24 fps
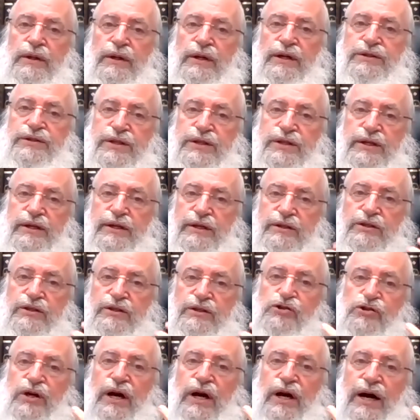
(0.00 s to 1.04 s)
It's a
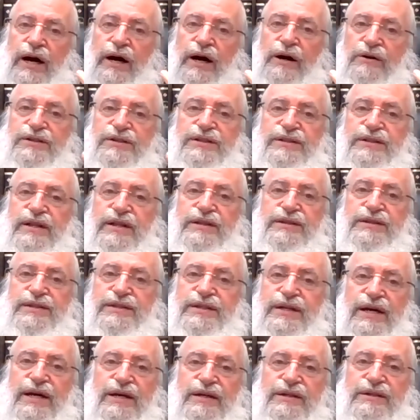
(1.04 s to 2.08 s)
Yiddish heart that
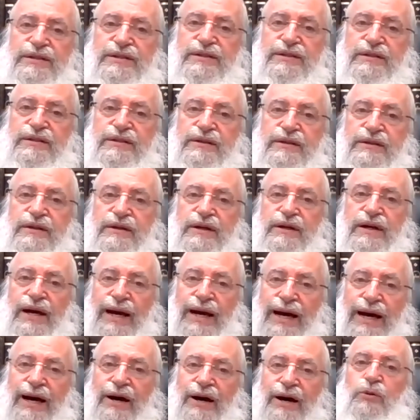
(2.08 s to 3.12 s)
says,
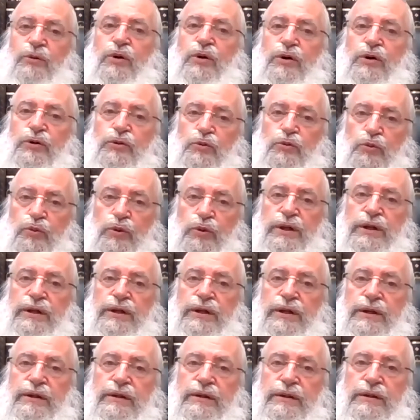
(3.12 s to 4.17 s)
how could
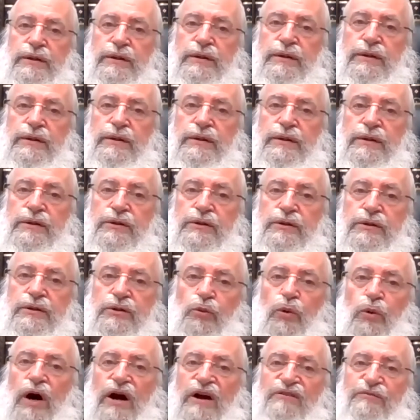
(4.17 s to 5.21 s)
we
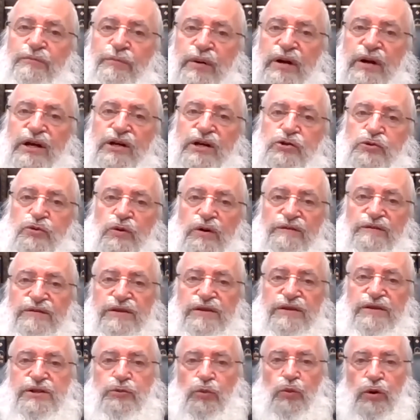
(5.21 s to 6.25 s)
derive pleasure of
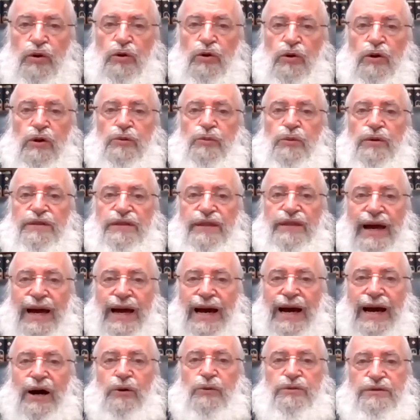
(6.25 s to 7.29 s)
this world
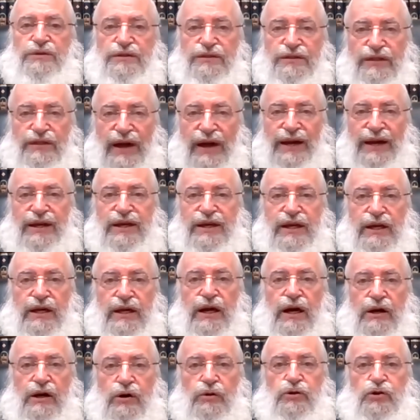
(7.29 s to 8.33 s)
without thanking
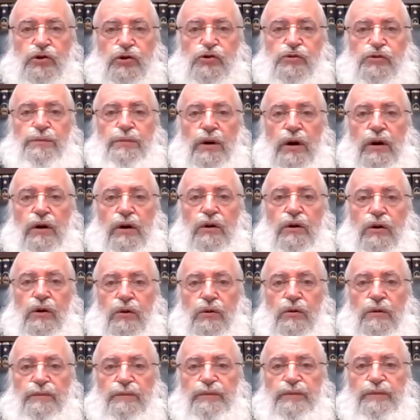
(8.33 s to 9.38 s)
HaKadosh Baruch
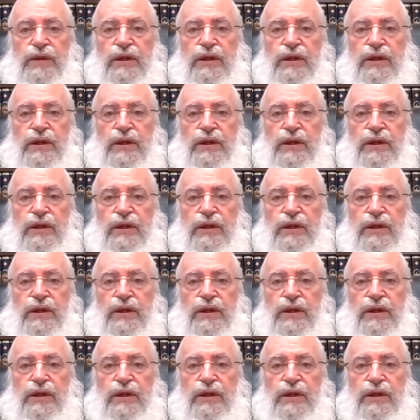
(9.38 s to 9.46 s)
Hu?